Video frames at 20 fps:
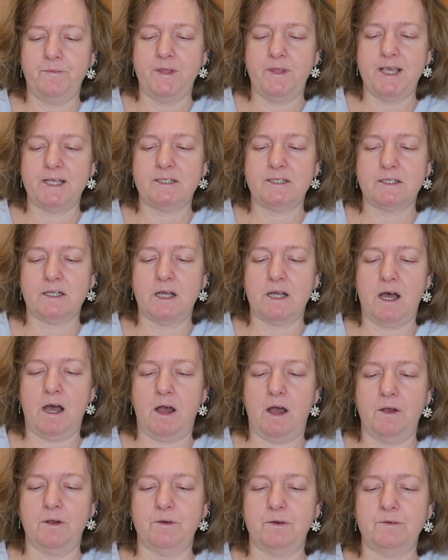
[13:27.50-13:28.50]
This
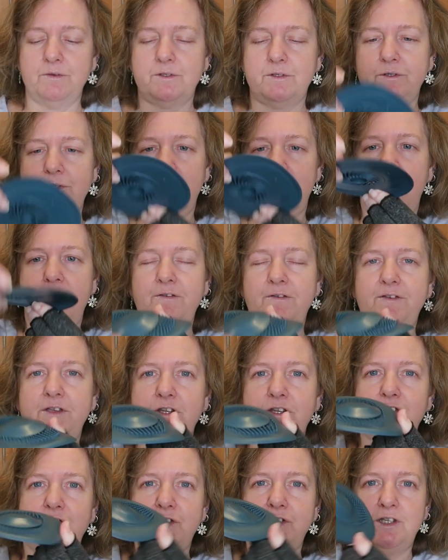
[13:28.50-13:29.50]
goes over
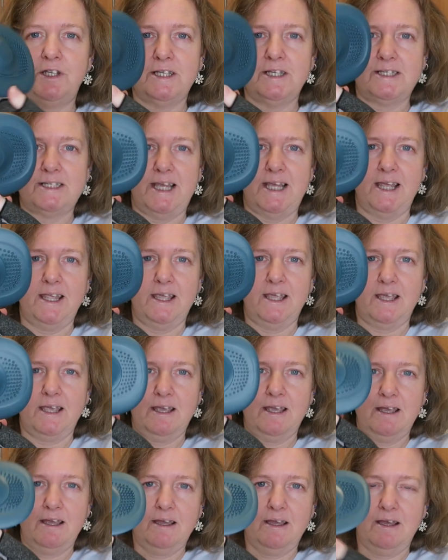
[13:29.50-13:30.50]
your sink,
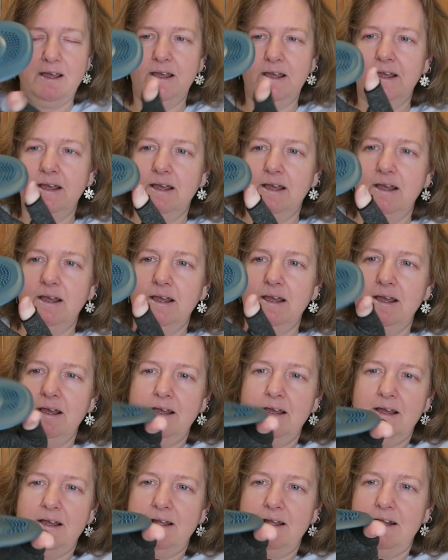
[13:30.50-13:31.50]

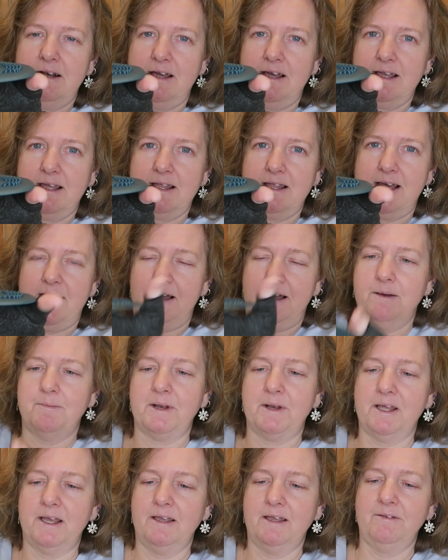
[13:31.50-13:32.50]
like that, I
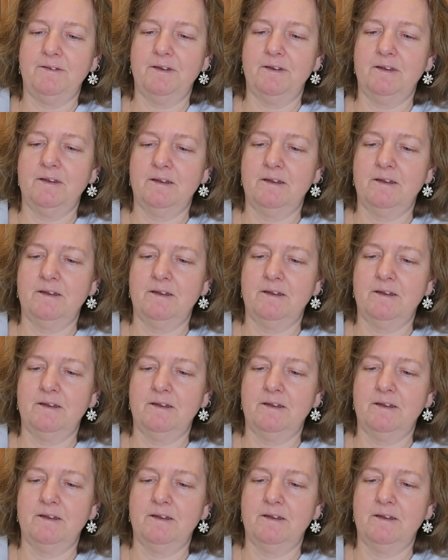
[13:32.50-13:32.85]
believe.